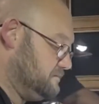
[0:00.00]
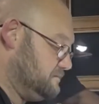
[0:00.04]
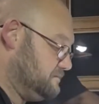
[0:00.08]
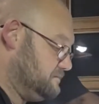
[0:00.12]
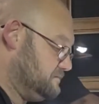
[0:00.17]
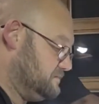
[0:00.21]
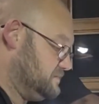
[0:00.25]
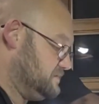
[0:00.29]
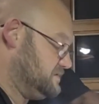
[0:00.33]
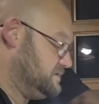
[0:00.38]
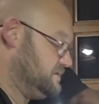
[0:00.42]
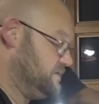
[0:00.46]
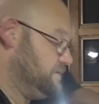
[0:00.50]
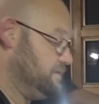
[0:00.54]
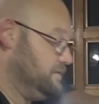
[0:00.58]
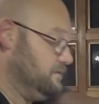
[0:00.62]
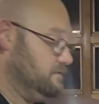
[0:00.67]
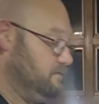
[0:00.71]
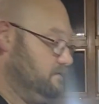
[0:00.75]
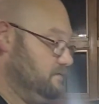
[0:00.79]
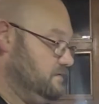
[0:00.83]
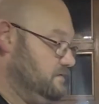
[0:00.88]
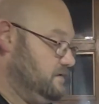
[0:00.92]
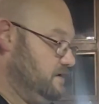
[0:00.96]
so
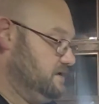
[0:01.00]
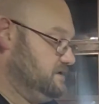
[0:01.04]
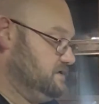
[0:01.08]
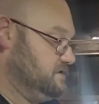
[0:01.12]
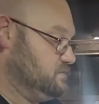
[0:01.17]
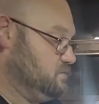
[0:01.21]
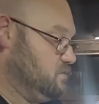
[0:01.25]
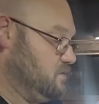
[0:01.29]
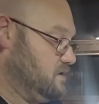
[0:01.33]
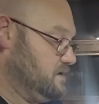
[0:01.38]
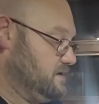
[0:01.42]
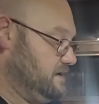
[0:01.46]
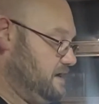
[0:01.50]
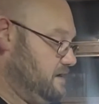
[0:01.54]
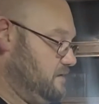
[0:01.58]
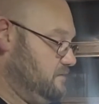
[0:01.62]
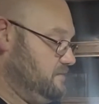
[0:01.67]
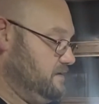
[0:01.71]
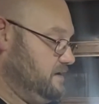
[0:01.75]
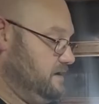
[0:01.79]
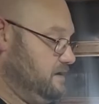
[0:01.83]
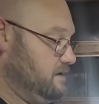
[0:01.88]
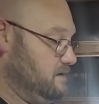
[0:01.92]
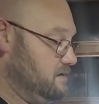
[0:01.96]
it just worked out
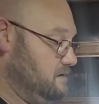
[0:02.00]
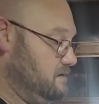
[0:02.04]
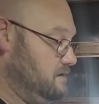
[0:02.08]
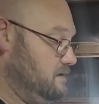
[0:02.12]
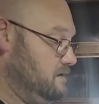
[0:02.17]
better.